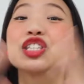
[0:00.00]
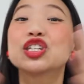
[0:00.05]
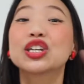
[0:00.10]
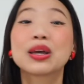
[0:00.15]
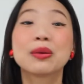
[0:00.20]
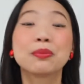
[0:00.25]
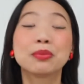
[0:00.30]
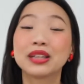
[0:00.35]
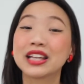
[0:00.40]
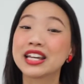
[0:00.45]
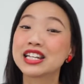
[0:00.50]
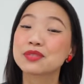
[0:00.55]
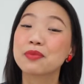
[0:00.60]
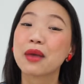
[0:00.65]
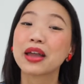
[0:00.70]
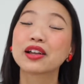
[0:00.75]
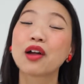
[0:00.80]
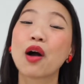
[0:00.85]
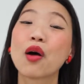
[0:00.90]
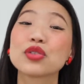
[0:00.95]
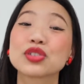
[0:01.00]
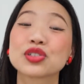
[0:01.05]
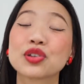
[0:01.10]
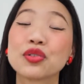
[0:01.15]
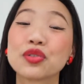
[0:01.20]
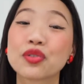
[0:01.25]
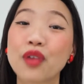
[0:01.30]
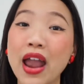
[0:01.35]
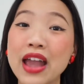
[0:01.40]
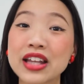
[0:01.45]
complete my coastal
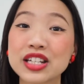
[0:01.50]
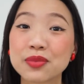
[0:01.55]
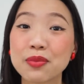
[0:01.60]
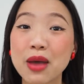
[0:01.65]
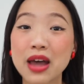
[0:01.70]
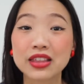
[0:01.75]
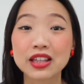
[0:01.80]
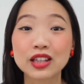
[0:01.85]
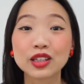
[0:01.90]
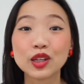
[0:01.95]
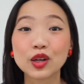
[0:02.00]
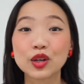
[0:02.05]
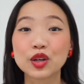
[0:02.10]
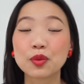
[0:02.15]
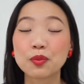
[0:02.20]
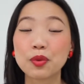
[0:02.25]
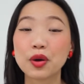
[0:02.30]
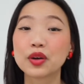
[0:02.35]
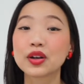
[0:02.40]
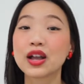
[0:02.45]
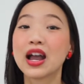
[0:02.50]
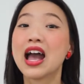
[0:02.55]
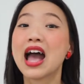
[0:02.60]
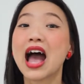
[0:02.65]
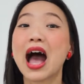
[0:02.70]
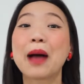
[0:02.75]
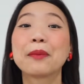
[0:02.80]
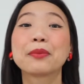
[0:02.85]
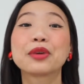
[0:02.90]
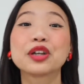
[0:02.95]
grandmother lookbook,
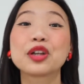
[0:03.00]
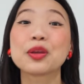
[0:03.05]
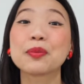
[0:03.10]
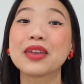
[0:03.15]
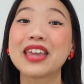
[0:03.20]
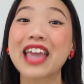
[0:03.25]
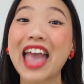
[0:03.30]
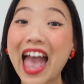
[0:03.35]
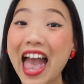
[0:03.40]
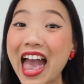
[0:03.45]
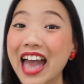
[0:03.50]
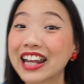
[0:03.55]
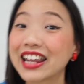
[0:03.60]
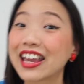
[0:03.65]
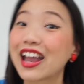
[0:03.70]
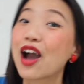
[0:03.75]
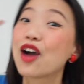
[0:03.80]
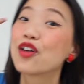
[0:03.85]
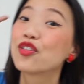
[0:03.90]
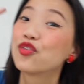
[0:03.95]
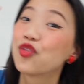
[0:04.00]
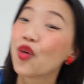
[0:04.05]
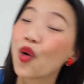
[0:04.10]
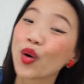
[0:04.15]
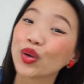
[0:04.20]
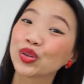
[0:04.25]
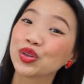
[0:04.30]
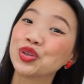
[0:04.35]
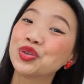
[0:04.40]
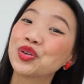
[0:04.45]
I'm going to be adding
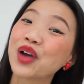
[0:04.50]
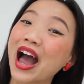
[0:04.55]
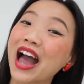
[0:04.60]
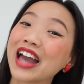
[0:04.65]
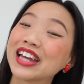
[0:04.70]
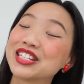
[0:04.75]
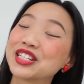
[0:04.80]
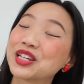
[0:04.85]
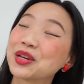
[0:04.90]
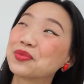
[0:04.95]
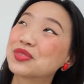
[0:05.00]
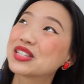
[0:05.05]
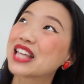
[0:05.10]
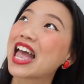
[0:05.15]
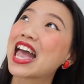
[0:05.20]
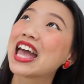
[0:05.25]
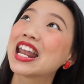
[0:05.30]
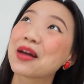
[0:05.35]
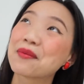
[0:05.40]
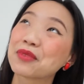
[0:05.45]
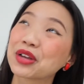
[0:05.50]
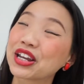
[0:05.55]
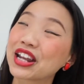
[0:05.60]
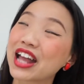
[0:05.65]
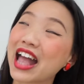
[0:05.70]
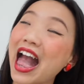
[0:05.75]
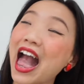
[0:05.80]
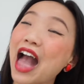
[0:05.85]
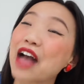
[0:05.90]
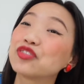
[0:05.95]
4 new items and I'm going
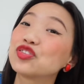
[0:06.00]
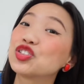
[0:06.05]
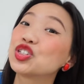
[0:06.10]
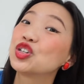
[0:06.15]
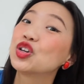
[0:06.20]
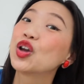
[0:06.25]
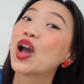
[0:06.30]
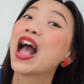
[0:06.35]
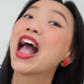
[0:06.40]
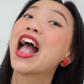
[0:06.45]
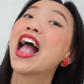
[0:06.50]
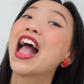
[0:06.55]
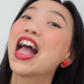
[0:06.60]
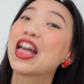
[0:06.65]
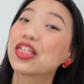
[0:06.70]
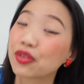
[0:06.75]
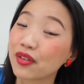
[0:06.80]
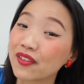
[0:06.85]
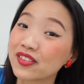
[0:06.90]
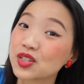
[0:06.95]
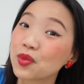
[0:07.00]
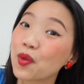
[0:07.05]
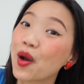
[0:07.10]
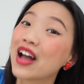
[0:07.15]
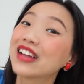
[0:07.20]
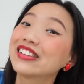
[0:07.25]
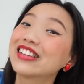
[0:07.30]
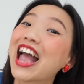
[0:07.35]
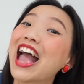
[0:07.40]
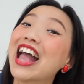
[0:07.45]
to have to thrift
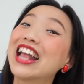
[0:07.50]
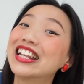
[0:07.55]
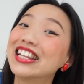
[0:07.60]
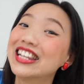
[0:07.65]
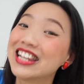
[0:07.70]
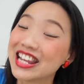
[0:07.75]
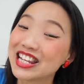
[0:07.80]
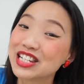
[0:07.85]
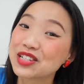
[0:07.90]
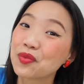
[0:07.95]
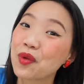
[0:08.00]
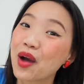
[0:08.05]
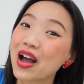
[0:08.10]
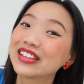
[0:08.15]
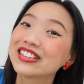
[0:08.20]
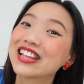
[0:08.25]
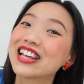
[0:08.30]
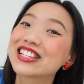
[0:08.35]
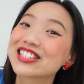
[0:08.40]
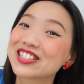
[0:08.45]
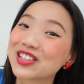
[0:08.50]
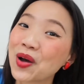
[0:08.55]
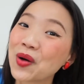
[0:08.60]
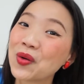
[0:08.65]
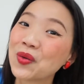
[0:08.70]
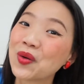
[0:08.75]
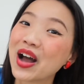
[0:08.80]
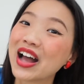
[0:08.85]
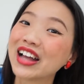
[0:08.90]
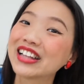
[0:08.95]
one, knit one, sew
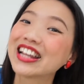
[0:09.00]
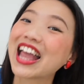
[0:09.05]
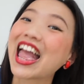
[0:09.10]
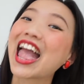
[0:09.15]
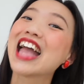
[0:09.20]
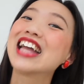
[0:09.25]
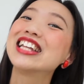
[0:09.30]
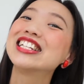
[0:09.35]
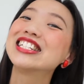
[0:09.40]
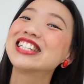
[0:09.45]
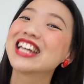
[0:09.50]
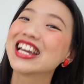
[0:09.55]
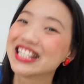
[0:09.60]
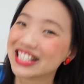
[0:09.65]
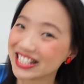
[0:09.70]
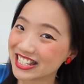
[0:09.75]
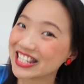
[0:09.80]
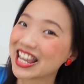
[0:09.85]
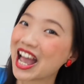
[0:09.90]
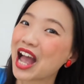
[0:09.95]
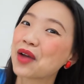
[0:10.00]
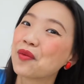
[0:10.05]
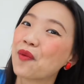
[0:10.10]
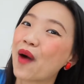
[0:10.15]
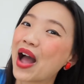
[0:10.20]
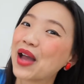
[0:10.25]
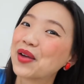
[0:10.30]
one, and DIY